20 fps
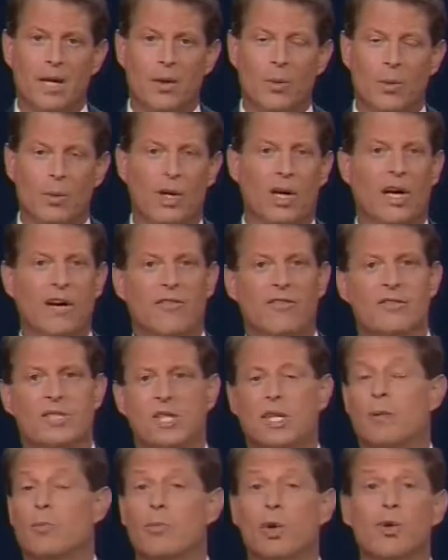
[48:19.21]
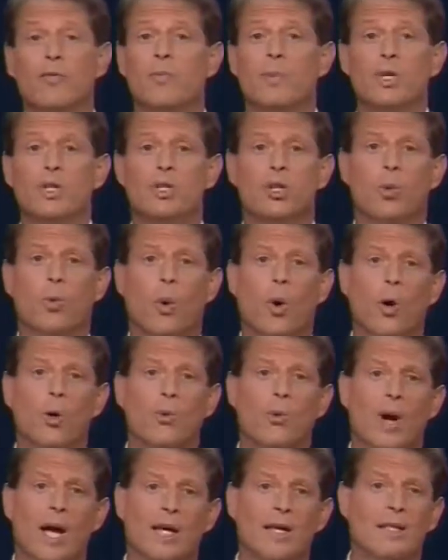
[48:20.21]
We have seen movement toward
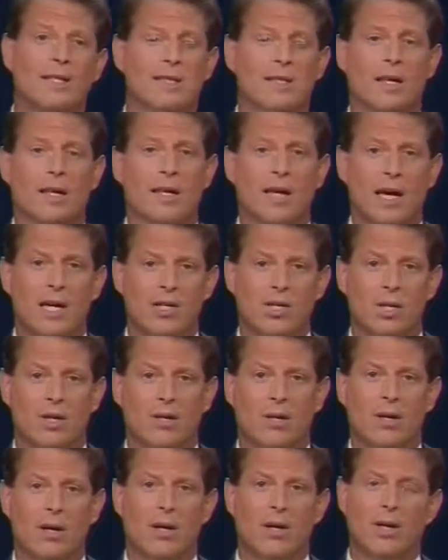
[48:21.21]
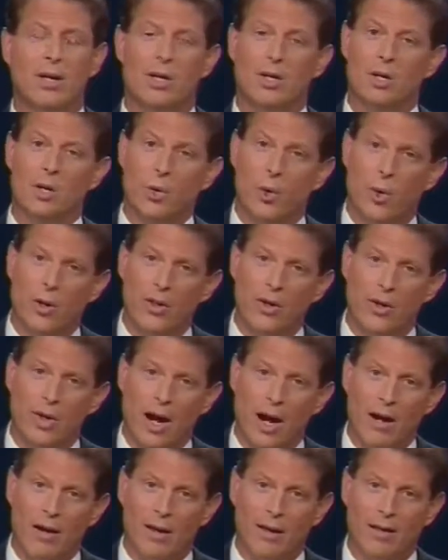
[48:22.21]
reconciliation in Northern
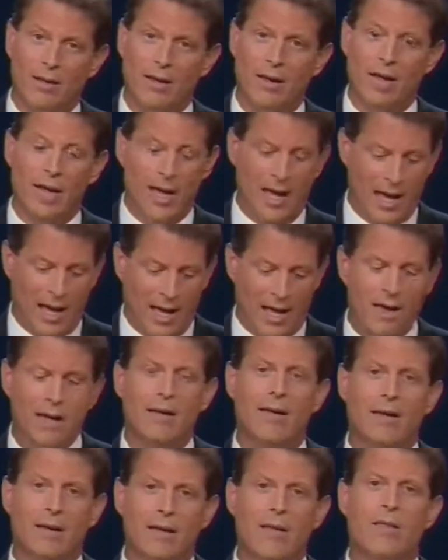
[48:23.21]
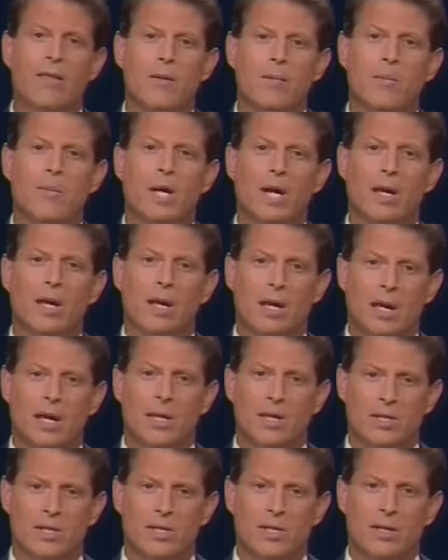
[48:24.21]
Ireland and in the Middle
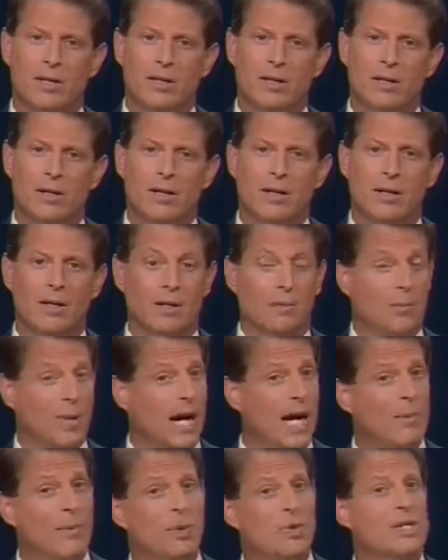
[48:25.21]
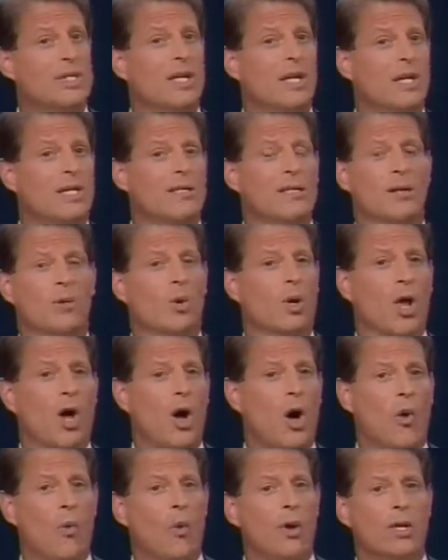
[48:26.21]
East. The Bible says there will
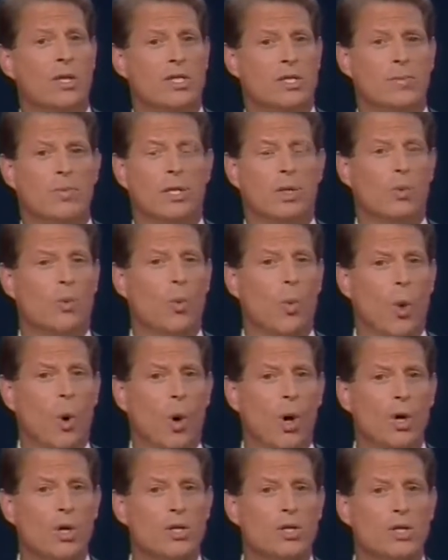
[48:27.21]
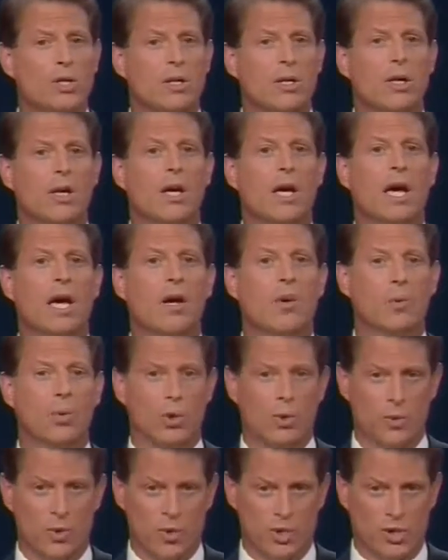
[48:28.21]
always be wars and
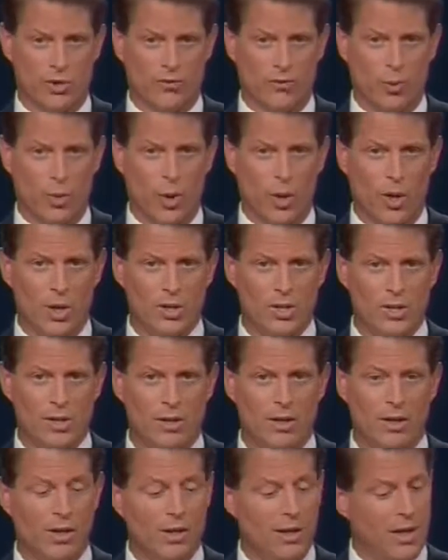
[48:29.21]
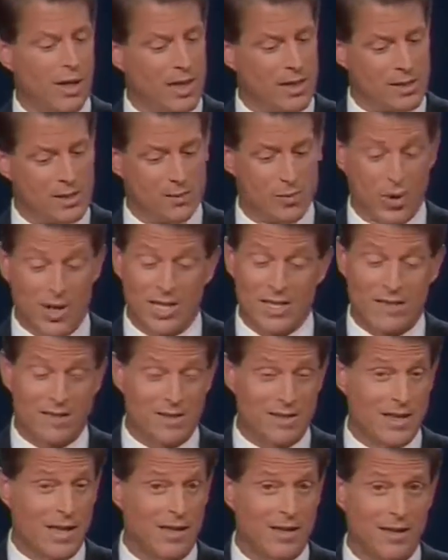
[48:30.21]
rumors of wars. As the President
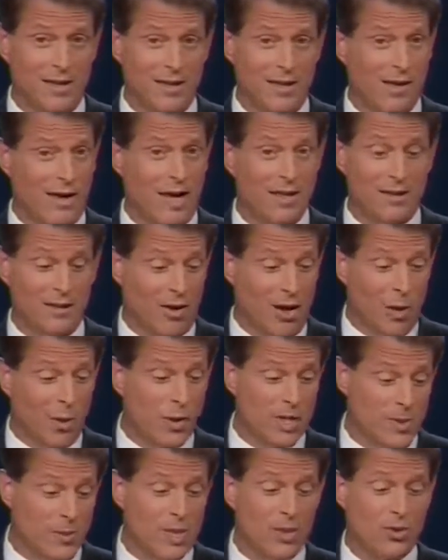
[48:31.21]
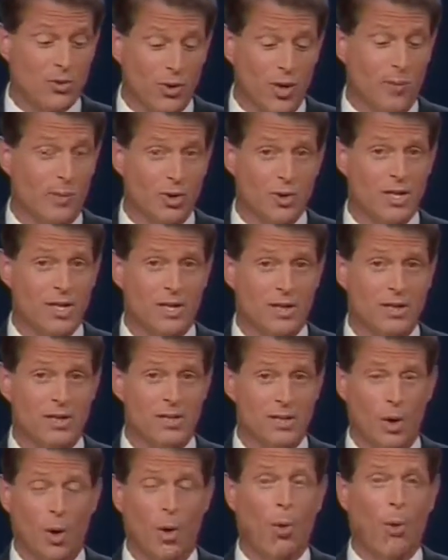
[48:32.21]
said the other night, there will always be troubles in
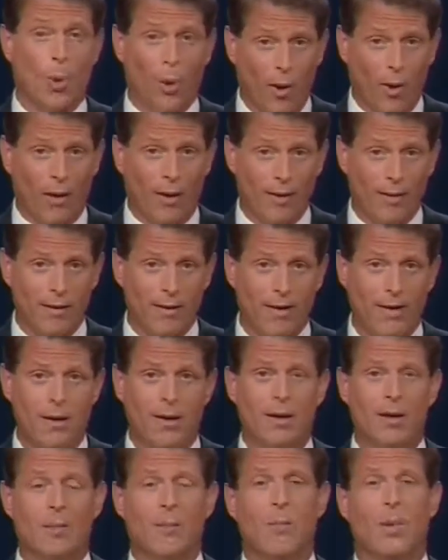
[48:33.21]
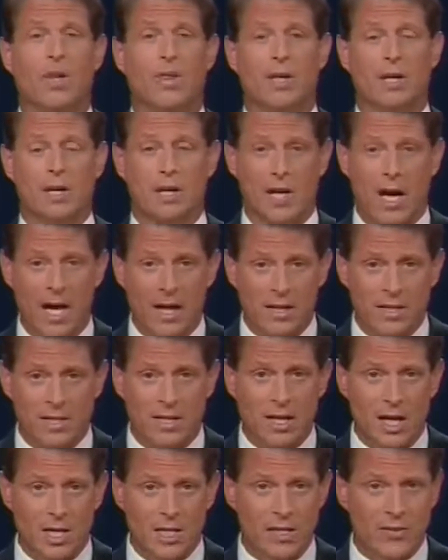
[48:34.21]
this old world. But the United
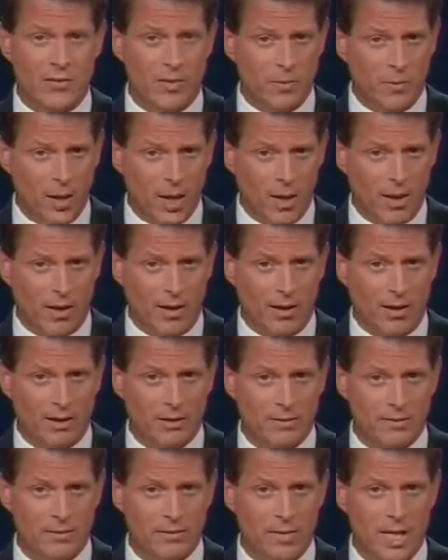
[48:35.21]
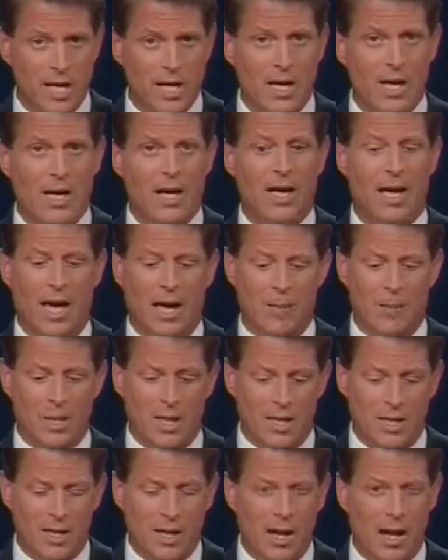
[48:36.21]
States of America can
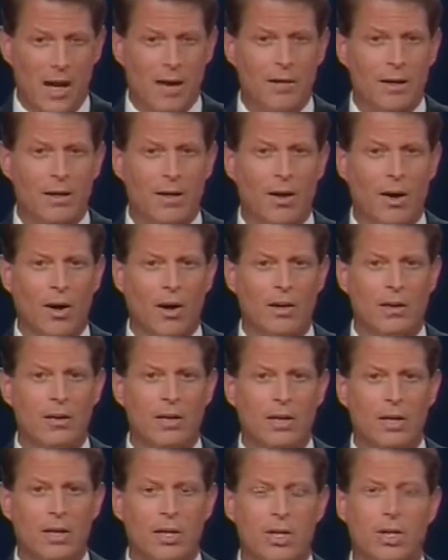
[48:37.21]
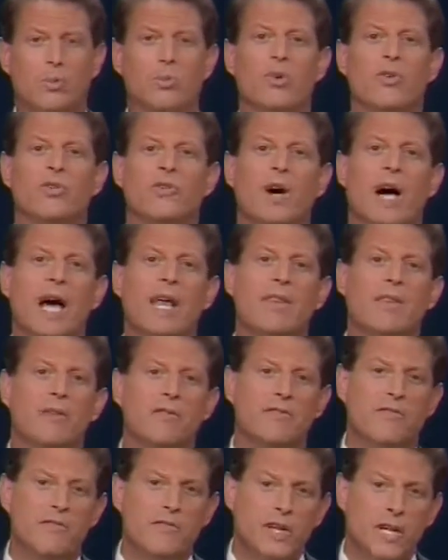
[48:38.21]
be counted on to provide the
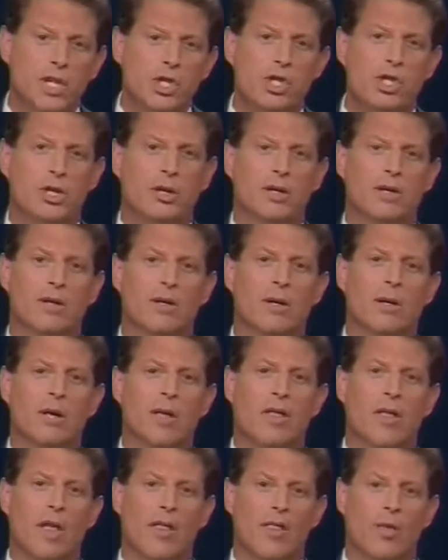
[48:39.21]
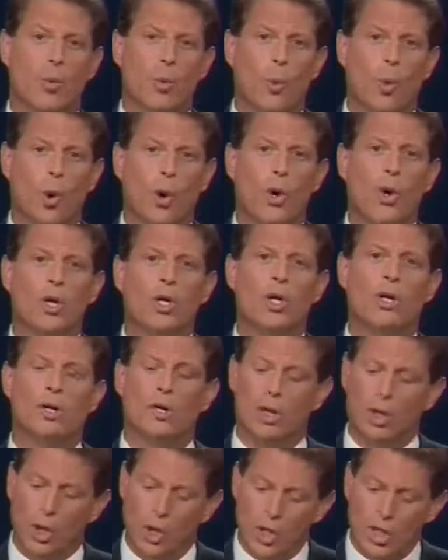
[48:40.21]
vision that the world
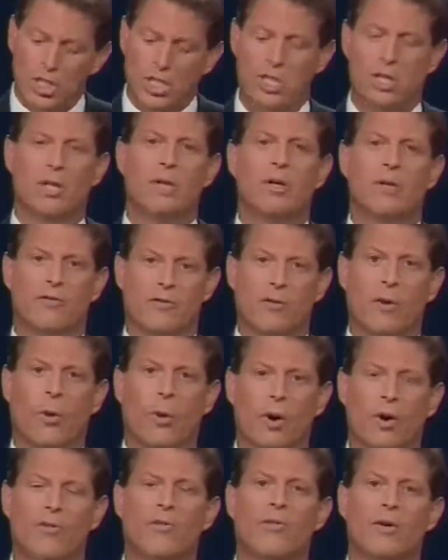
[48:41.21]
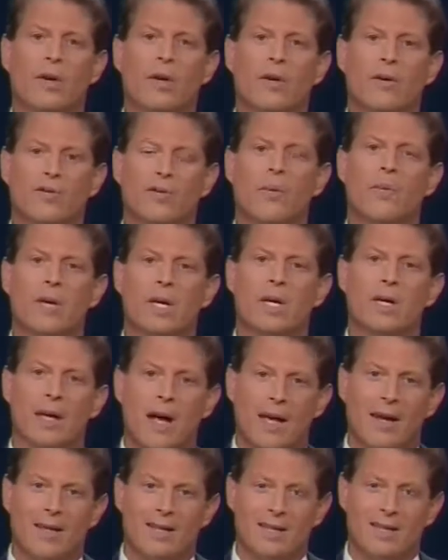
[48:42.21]
looks for from the
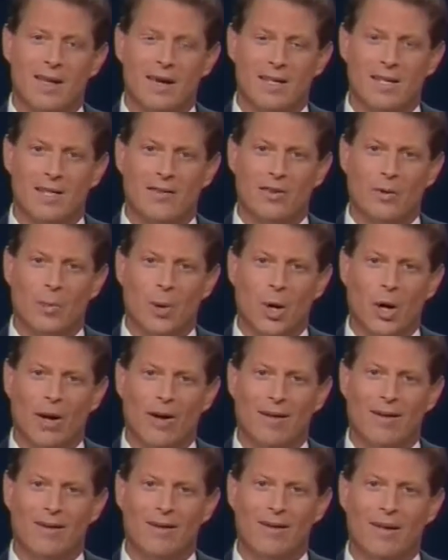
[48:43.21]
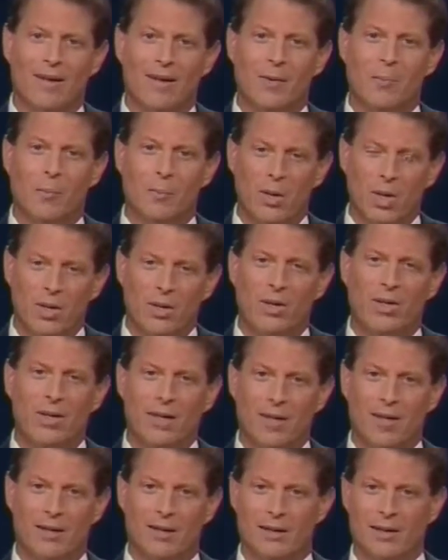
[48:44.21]
United States of America. Bill
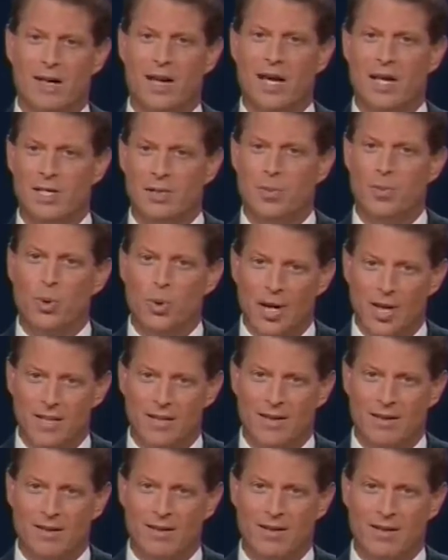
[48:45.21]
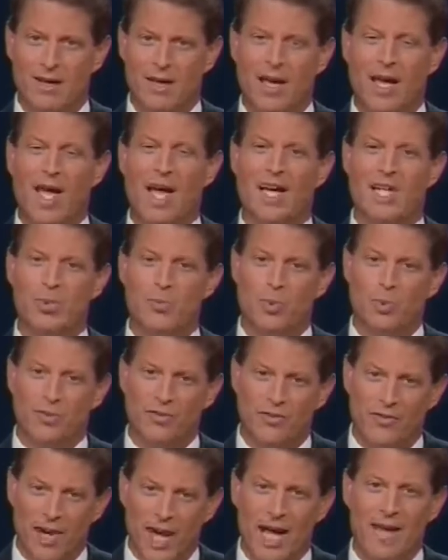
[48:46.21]
Clinton, as President, has
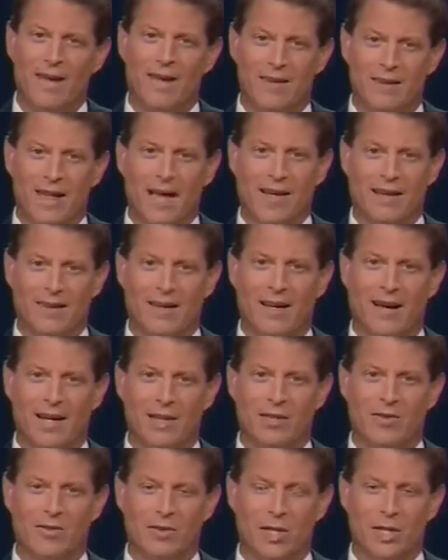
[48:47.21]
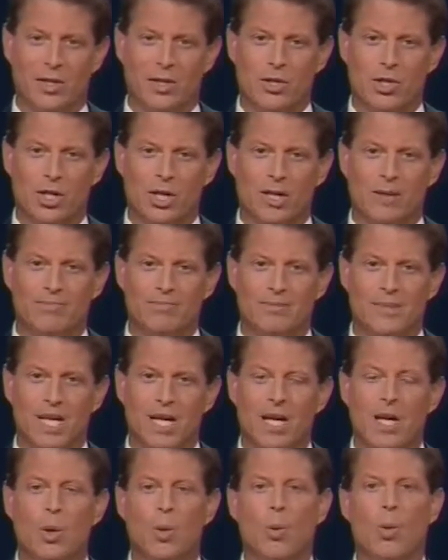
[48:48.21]
provided that kind of leadership.
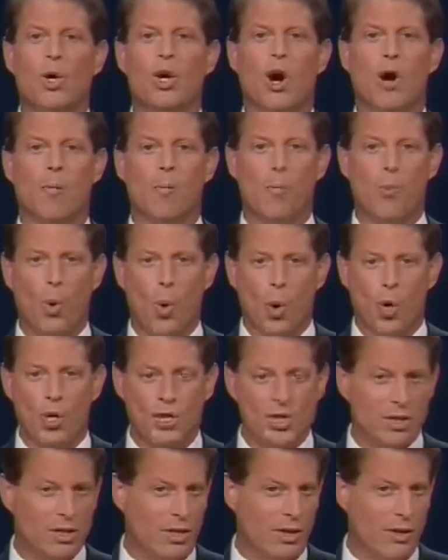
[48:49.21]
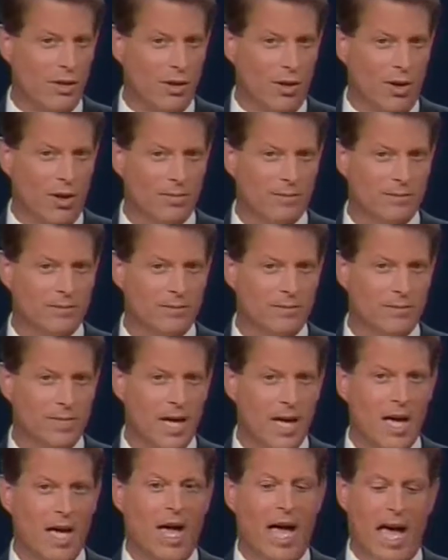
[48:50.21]
We are more secure
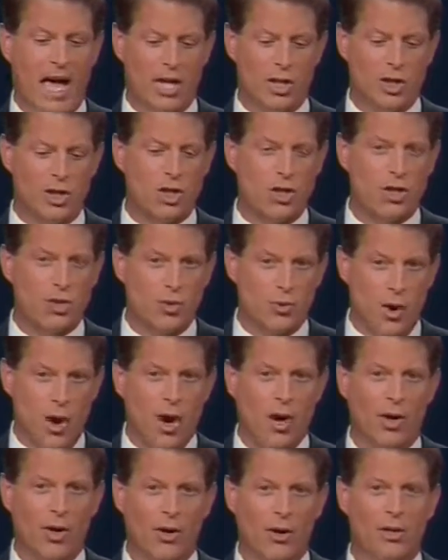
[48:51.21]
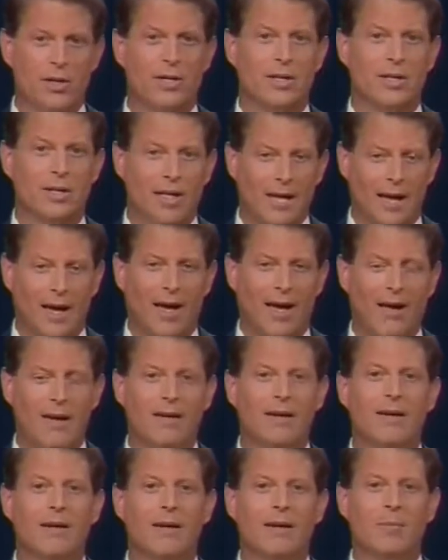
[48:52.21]
and stronger today
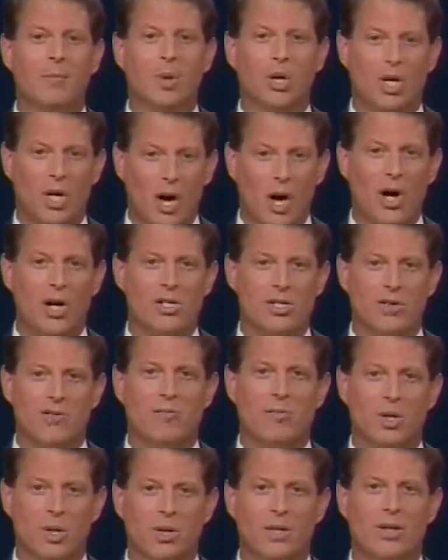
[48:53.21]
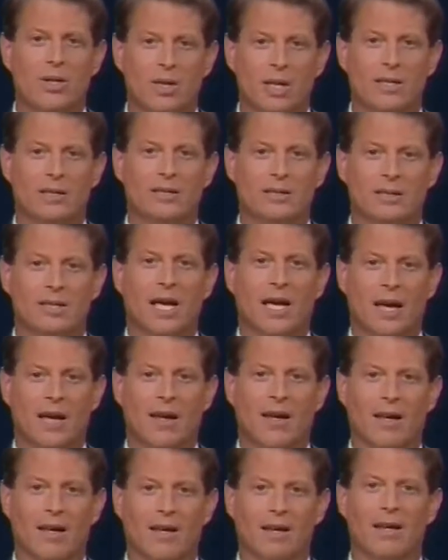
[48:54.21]
because of Bill Clinton's
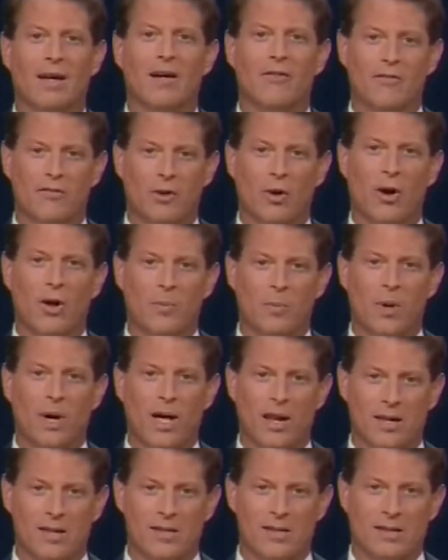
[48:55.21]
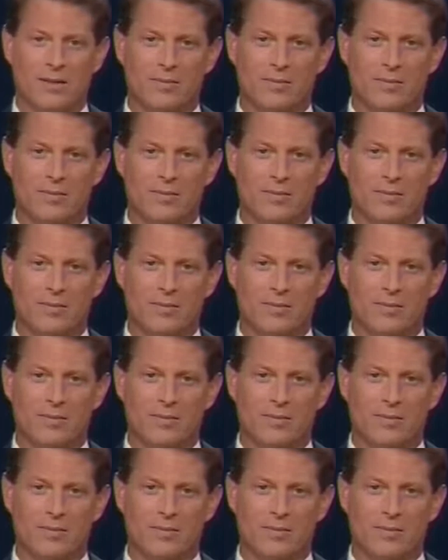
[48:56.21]
handling of foreign policy.